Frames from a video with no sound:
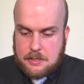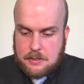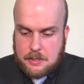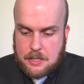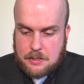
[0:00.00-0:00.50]
so
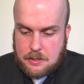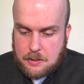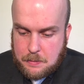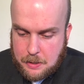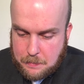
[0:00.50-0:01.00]
that's going
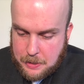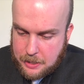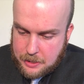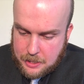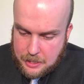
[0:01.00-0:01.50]
to be
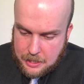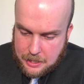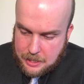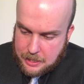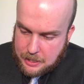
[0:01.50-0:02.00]
about
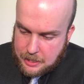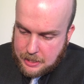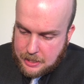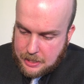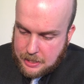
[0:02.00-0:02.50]

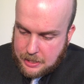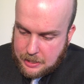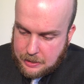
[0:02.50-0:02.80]
here.